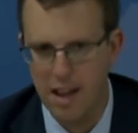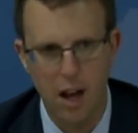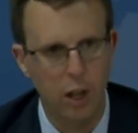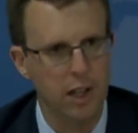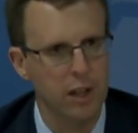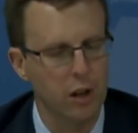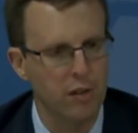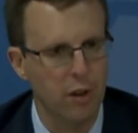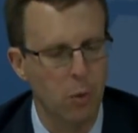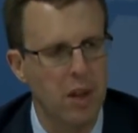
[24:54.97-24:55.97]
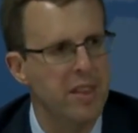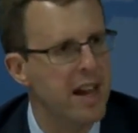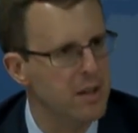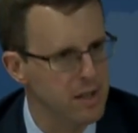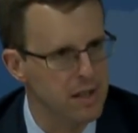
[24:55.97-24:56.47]
a little over
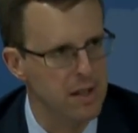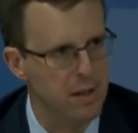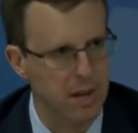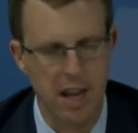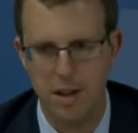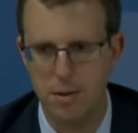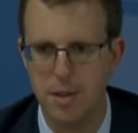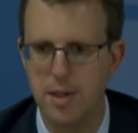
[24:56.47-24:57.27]
1,300.